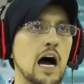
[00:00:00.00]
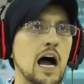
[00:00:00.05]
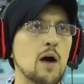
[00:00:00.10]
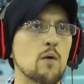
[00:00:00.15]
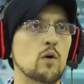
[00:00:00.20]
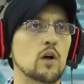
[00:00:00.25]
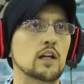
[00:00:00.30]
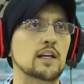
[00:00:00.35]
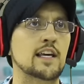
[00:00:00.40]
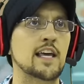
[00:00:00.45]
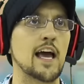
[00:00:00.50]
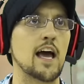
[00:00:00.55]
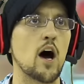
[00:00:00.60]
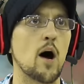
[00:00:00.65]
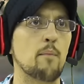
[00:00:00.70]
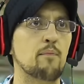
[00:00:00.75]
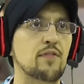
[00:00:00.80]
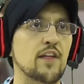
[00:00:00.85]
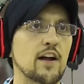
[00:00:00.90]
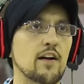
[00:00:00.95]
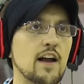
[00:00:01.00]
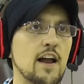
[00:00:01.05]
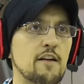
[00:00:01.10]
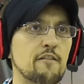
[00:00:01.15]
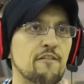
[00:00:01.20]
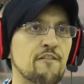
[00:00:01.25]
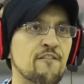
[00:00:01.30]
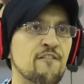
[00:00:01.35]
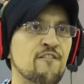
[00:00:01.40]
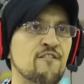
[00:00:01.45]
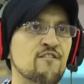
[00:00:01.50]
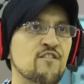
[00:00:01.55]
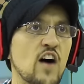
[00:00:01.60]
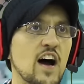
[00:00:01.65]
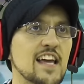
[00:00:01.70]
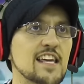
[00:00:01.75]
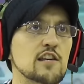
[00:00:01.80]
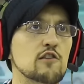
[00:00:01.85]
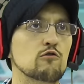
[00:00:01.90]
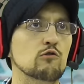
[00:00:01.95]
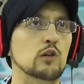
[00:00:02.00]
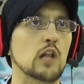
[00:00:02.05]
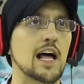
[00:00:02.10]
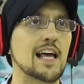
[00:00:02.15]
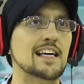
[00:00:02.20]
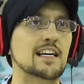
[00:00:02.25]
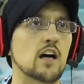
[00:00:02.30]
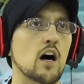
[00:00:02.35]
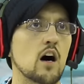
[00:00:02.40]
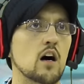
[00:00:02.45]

I will get up there and fight you like